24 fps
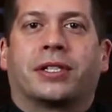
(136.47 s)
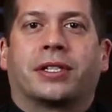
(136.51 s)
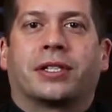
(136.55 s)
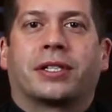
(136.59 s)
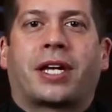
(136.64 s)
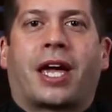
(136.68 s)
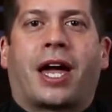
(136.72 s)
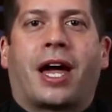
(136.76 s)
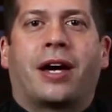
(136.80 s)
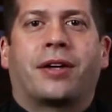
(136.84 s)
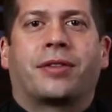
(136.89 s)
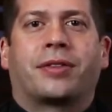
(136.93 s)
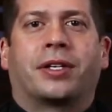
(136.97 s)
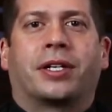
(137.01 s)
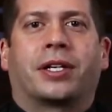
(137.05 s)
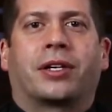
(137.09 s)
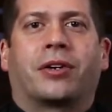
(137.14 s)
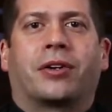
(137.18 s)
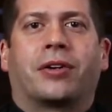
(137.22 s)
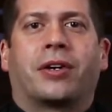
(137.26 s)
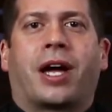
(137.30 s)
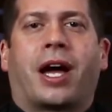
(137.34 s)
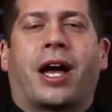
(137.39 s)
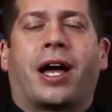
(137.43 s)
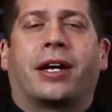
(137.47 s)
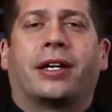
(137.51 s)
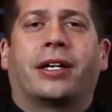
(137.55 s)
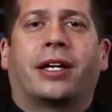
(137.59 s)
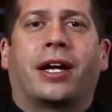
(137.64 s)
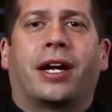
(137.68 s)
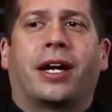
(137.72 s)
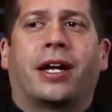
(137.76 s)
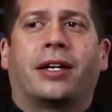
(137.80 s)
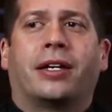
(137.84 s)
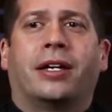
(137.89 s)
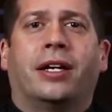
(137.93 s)
is Catholic or not
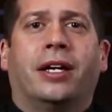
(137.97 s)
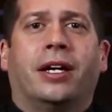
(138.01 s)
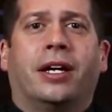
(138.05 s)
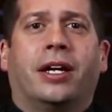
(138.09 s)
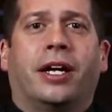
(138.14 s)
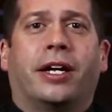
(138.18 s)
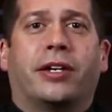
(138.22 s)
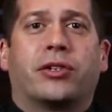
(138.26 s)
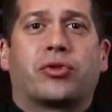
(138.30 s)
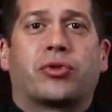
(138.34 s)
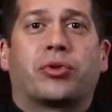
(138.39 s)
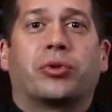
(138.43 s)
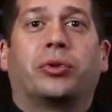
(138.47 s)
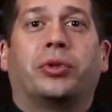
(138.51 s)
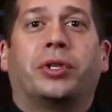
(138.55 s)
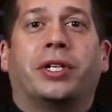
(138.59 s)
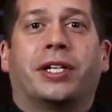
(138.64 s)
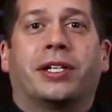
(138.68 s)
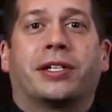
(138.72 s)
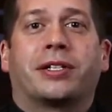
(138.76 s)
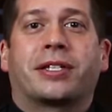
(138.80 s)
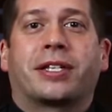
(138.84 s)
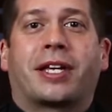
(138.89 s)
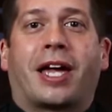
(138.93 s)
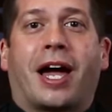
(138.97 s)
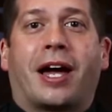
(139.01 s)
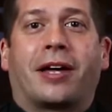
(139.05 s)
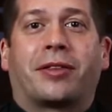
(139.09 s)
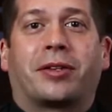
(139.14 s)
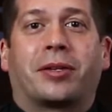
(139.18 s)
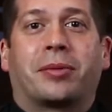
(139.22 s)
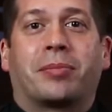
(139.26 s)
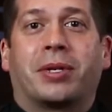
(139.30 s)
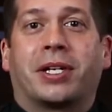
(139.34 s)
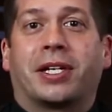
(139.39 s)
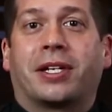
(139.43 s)
and it truly is
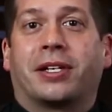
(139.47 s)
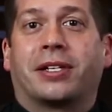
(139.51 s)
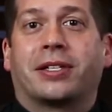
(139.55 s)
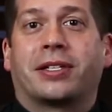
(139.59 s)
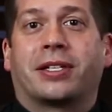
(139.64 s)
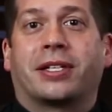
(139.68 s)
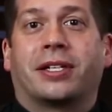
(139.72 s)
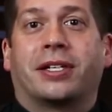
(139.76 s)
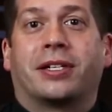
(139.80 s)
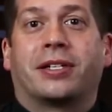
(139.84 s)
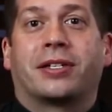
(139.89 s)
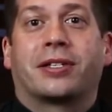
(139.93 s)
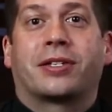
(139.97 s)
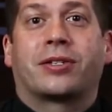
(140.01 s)
Catholic because it is